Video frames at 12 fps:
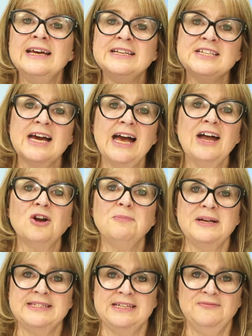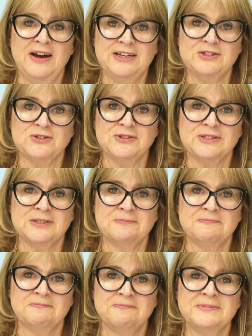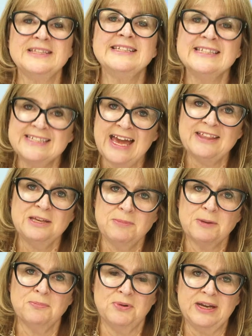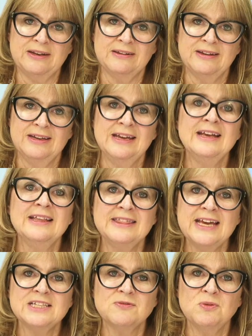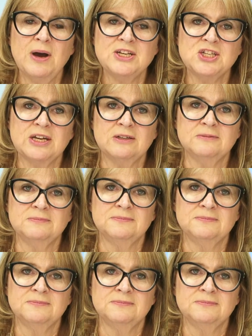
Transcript: Check out our best advisors. This is Kathy McBreen. Thanks for watching.